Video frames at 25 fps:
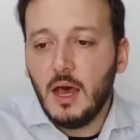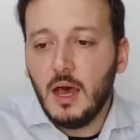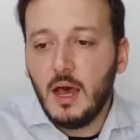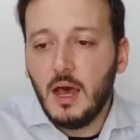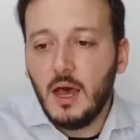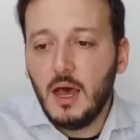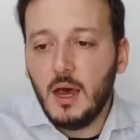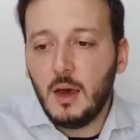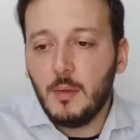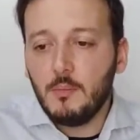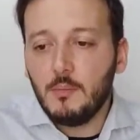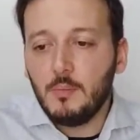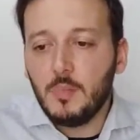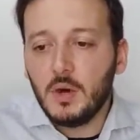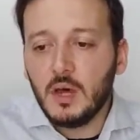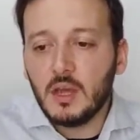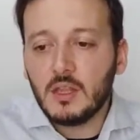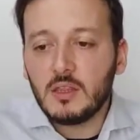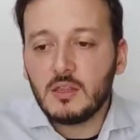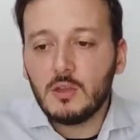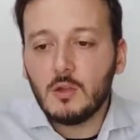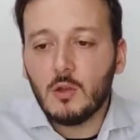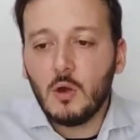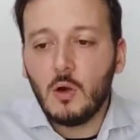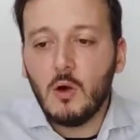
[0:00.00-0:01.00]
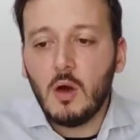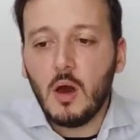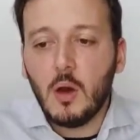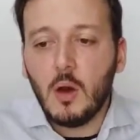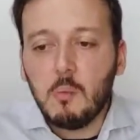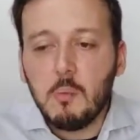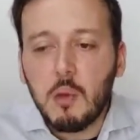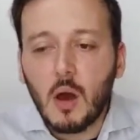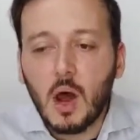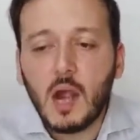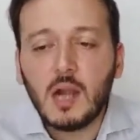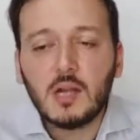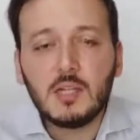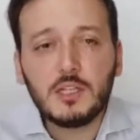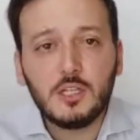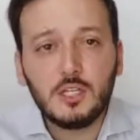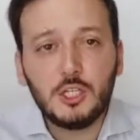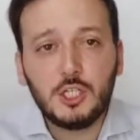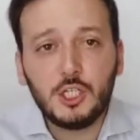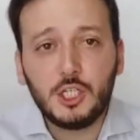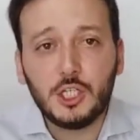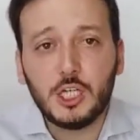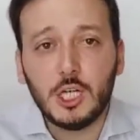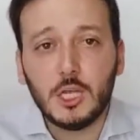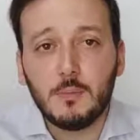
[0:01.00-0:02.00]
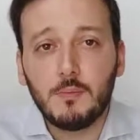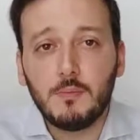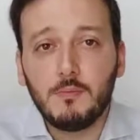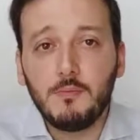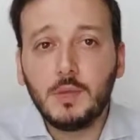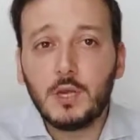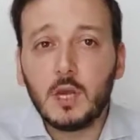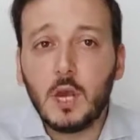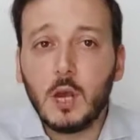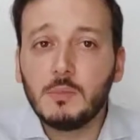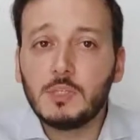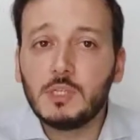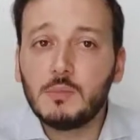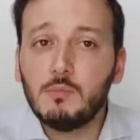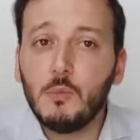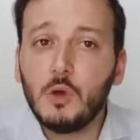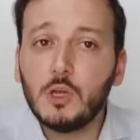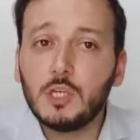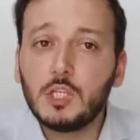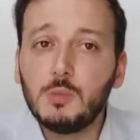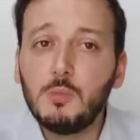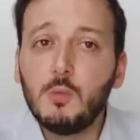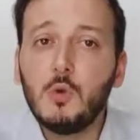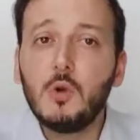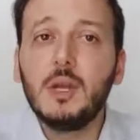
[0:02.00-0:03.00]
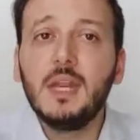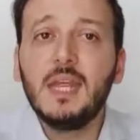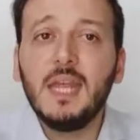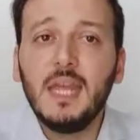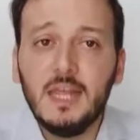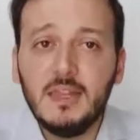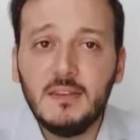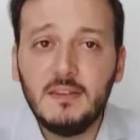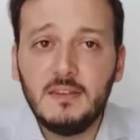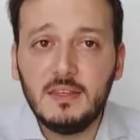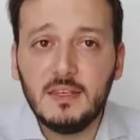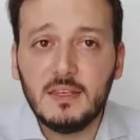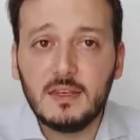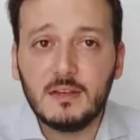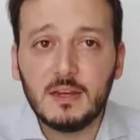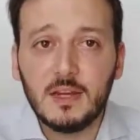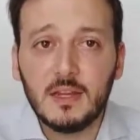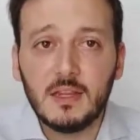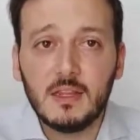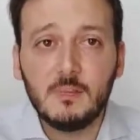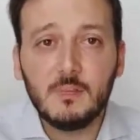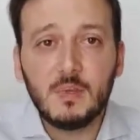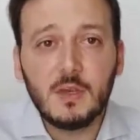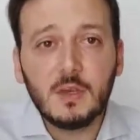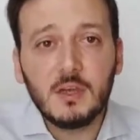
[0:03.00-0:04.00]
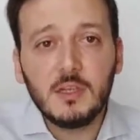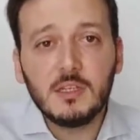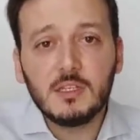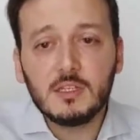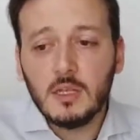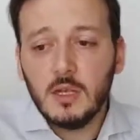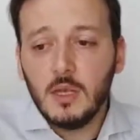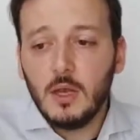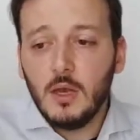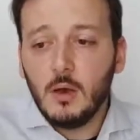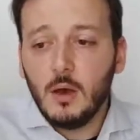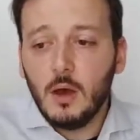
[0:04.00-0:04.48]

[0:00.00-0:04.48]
but a partnership becomes much more integrated because